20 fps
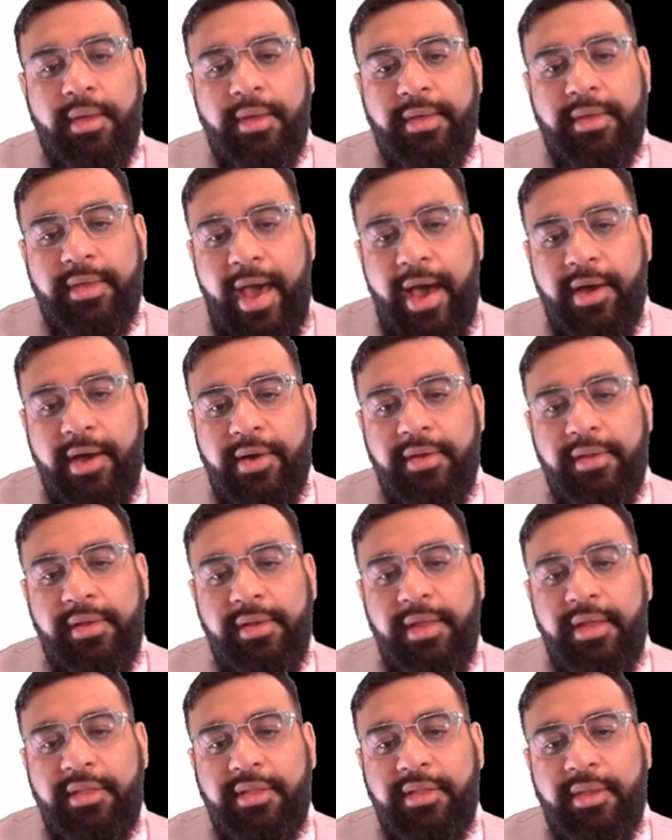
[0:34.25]

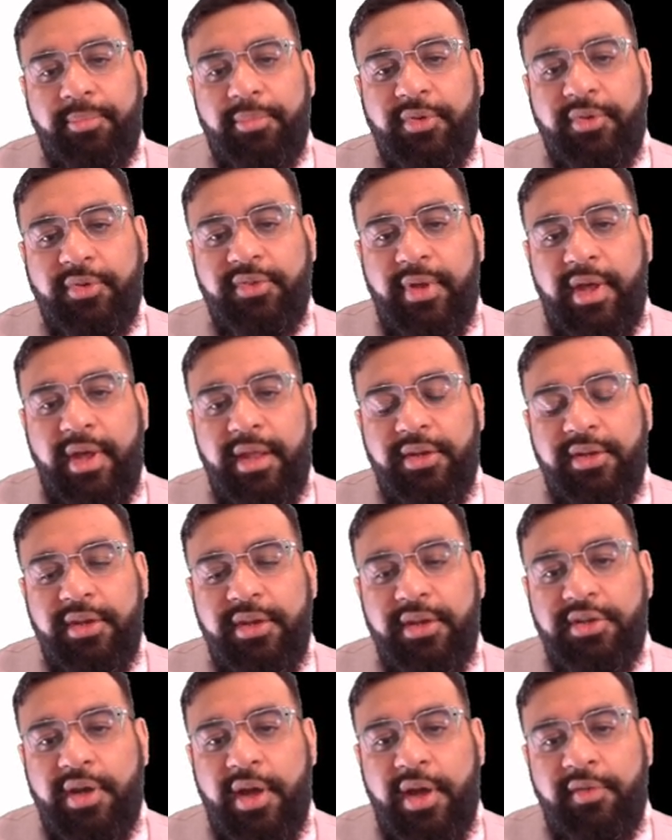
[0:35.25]
calculate the
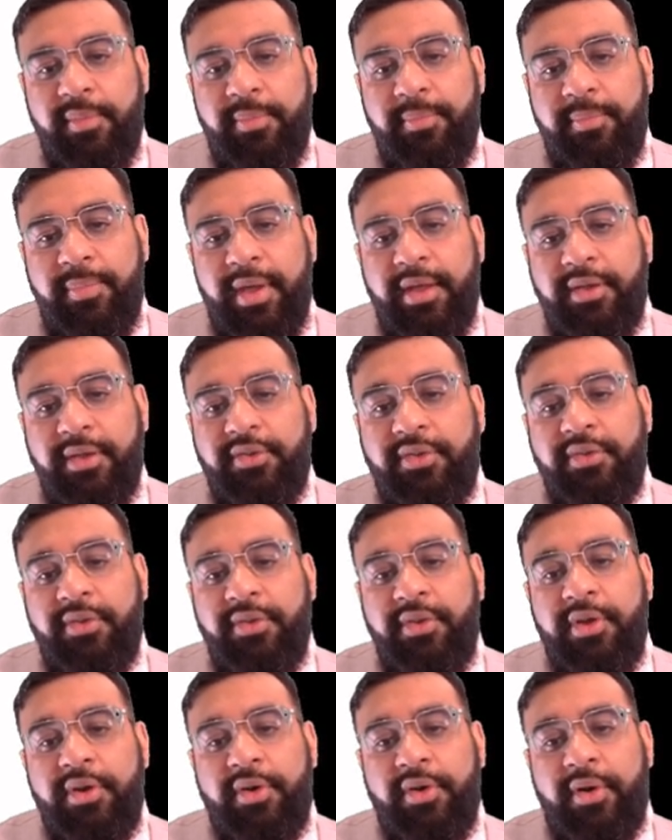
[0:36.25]
percentage of a base
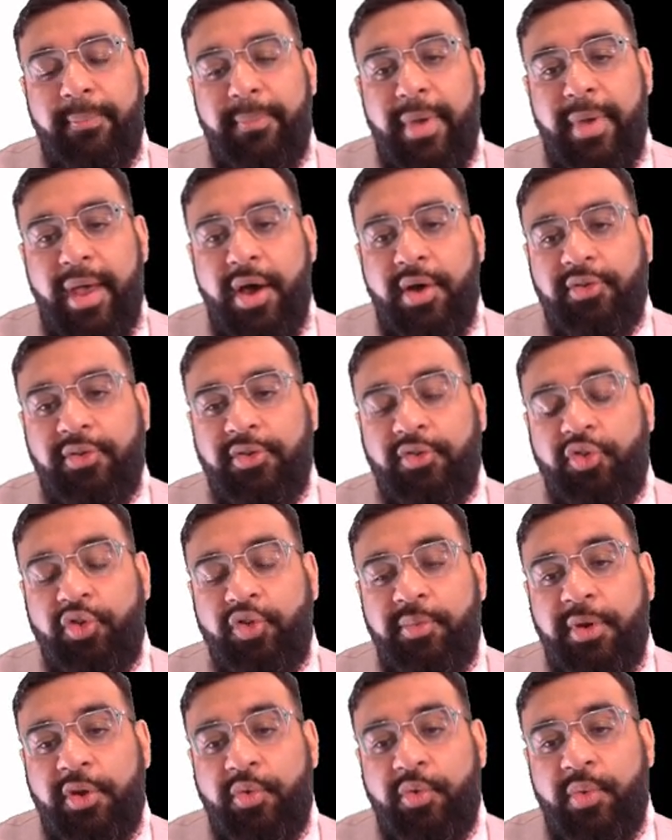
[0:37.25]
year amount,
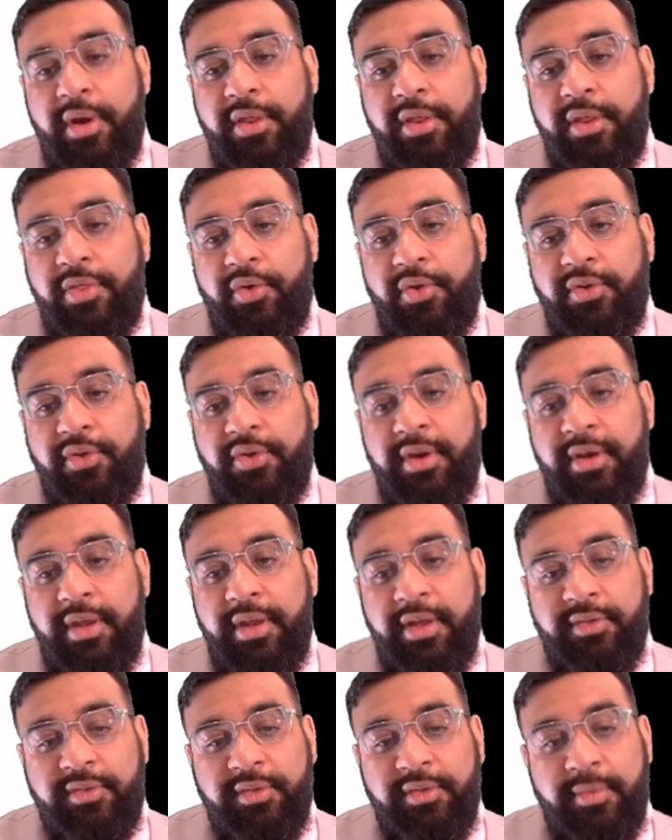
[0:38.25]
assuming 2013
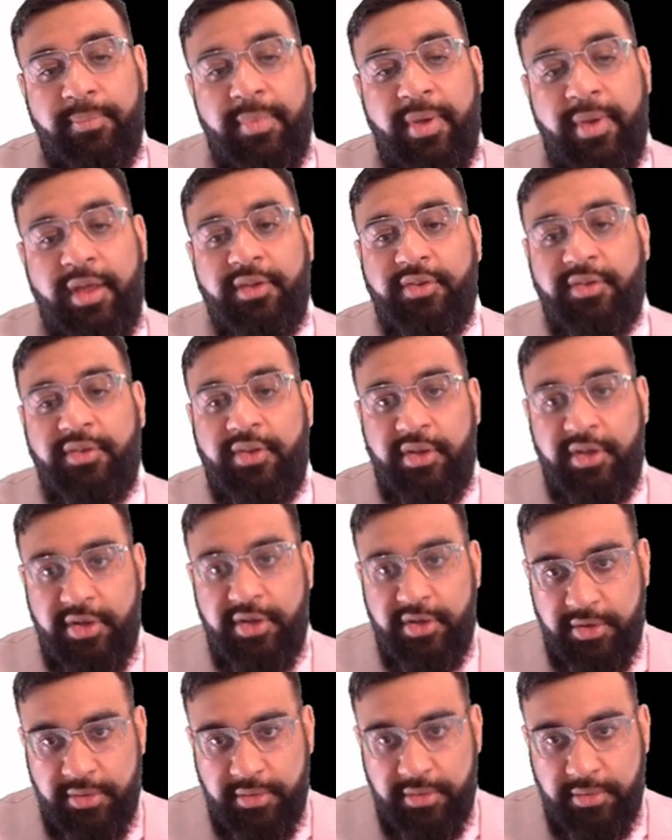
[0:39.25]
is the base
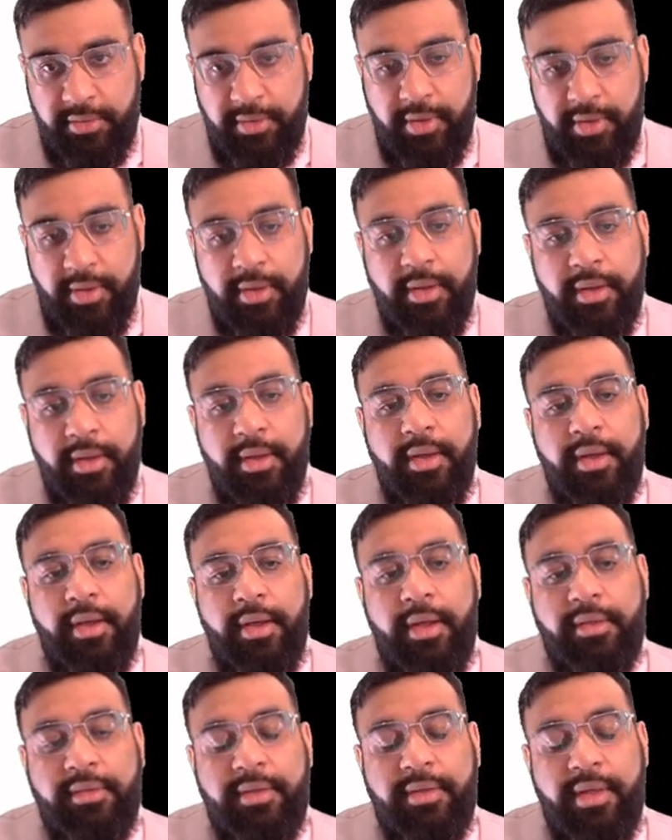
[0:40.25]
year.
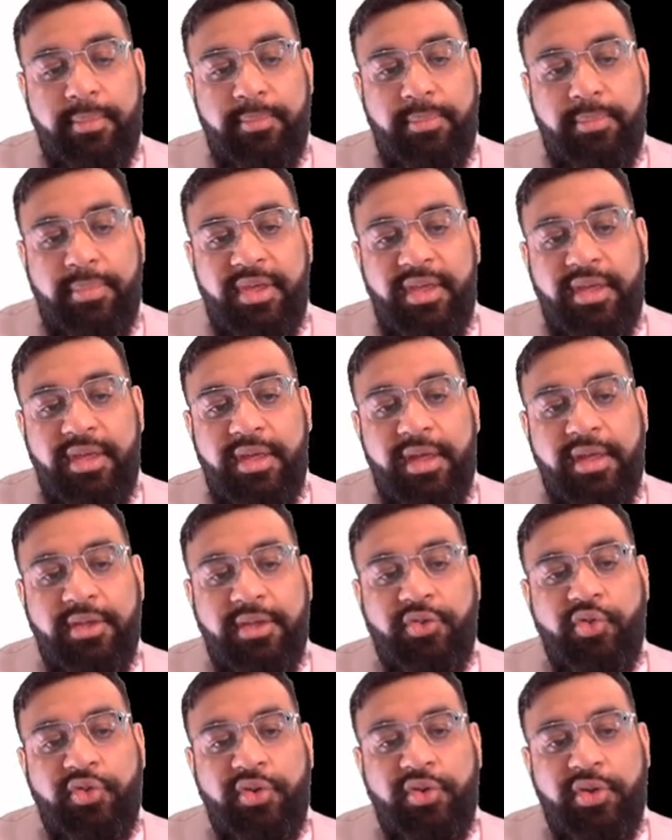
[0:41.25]
Then B is
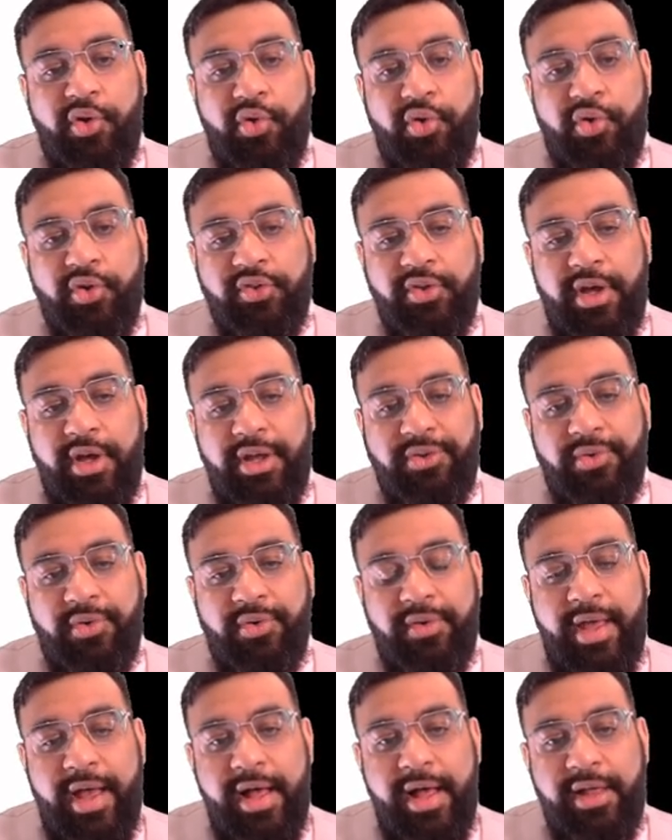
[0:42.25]
using horizontal
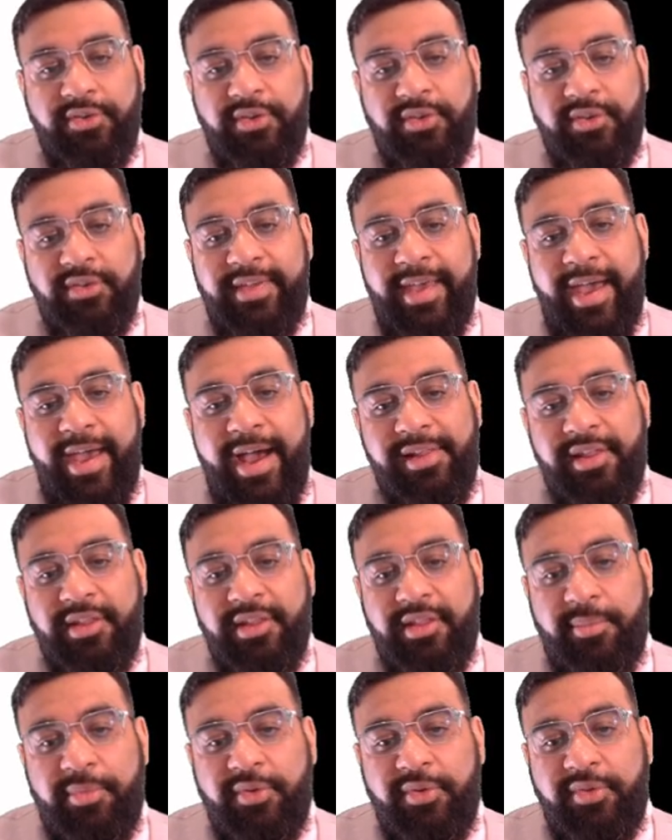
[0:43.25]
analysis, calculate
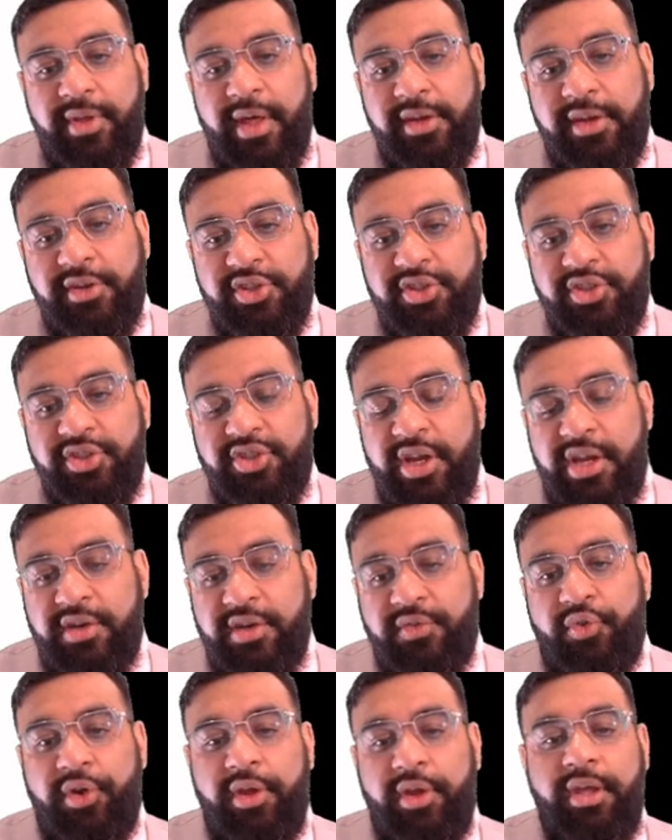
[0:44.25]
the percentage change
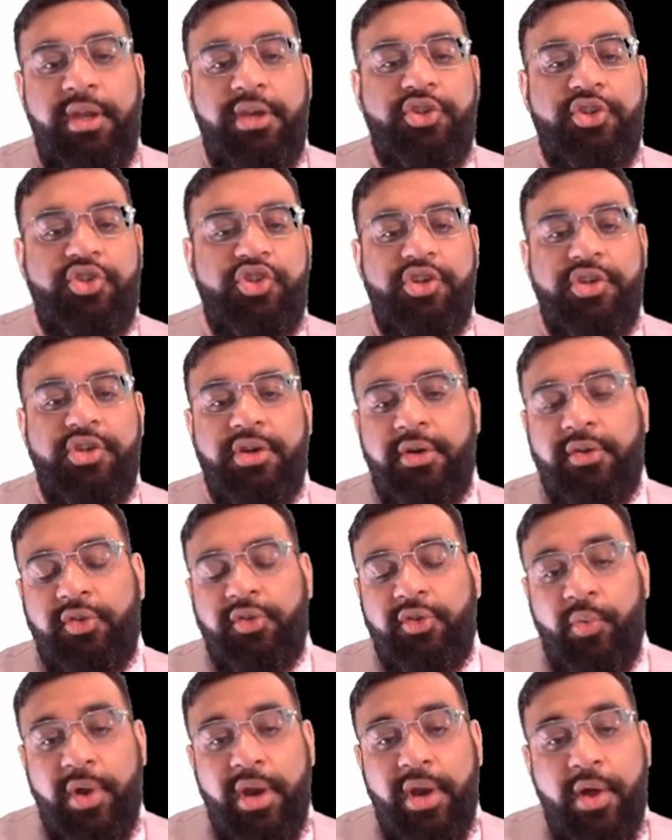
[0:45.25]
for each year.
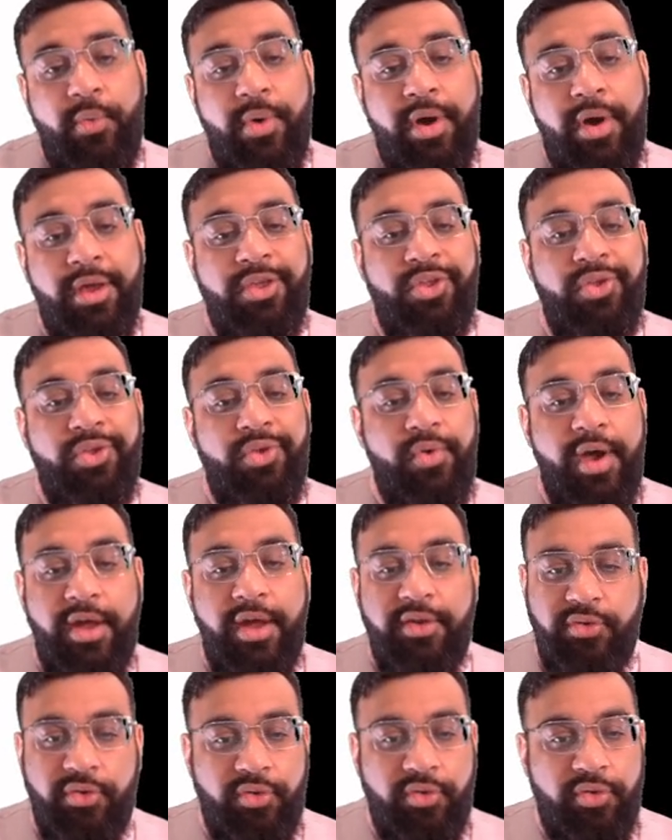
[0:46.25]
So what I want you
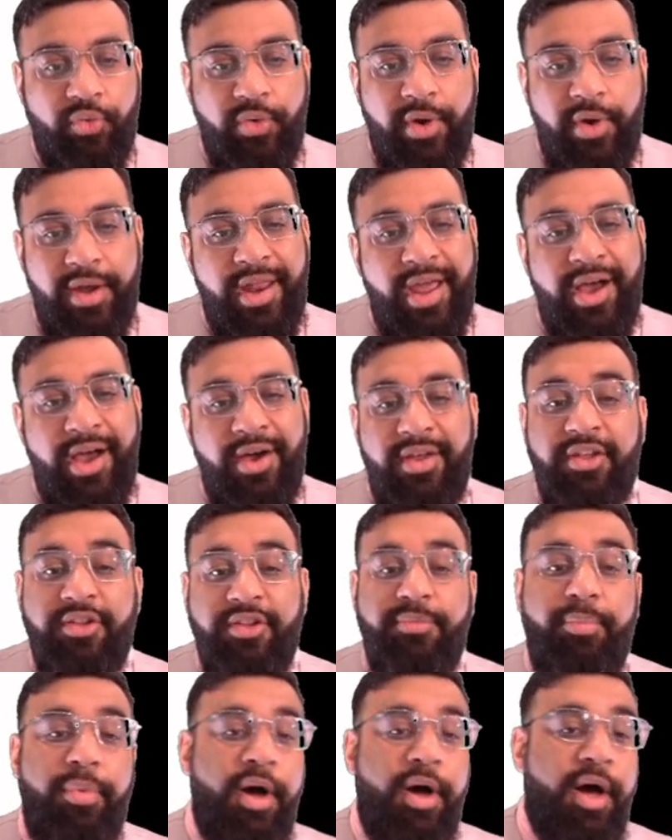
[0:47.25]
guys to do right now is
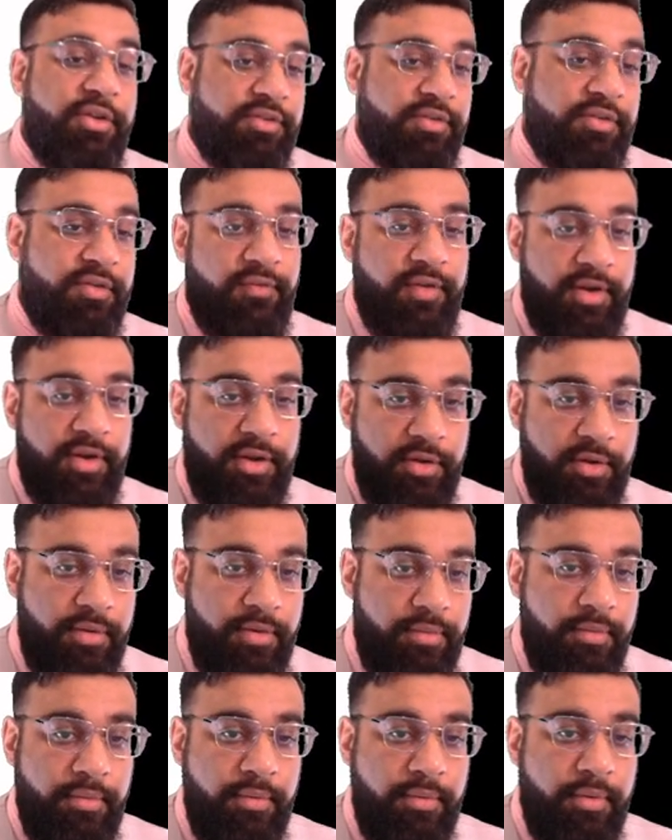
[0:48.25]
pause the video,